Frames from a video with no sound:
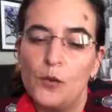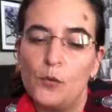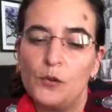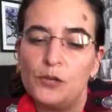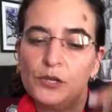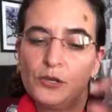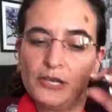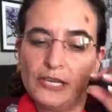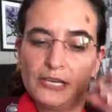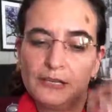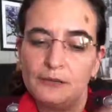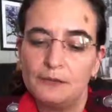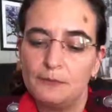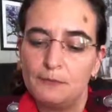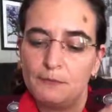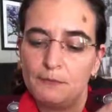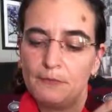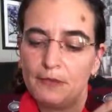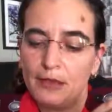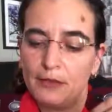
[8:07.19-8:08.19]
When you eat
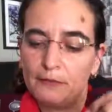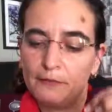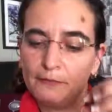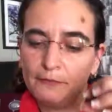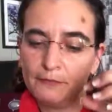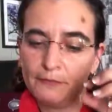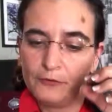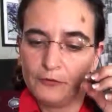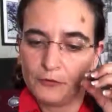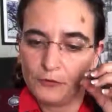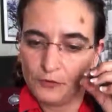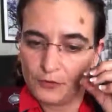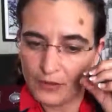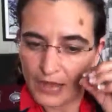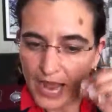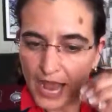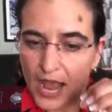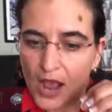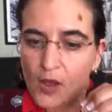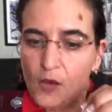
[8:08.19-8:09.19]
a food
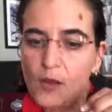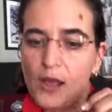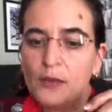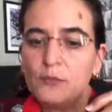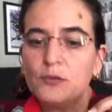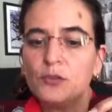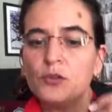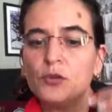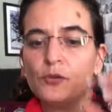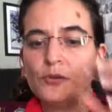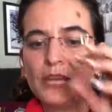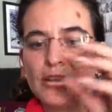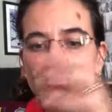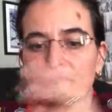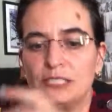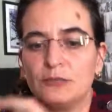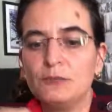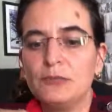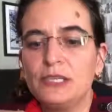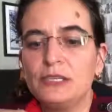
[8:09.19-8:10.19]
now, and with your
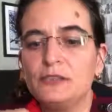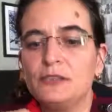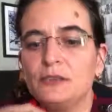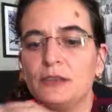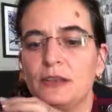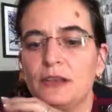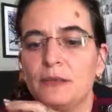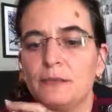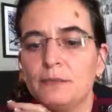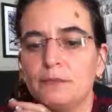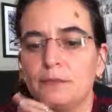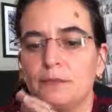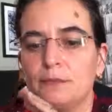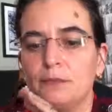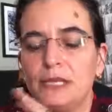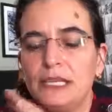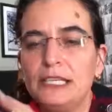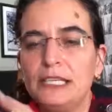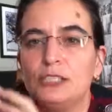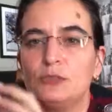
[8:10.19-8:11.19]
next meal, the
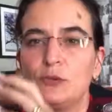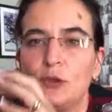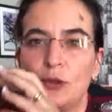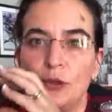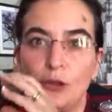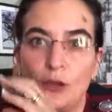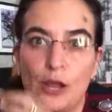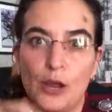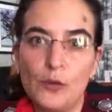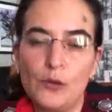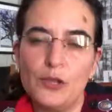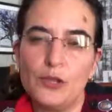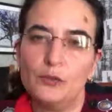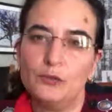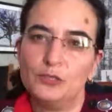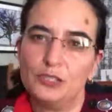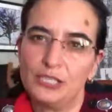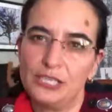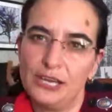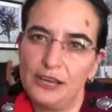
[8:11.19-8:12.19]
beans will lower your
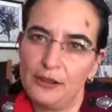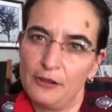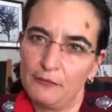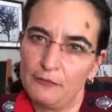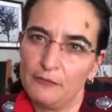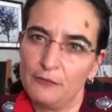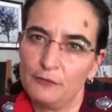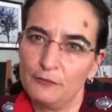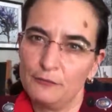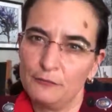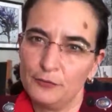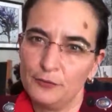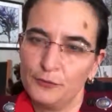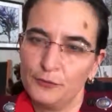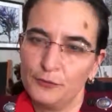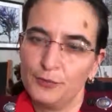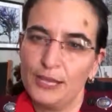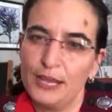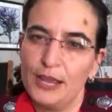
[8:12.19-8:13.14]
GI of your food,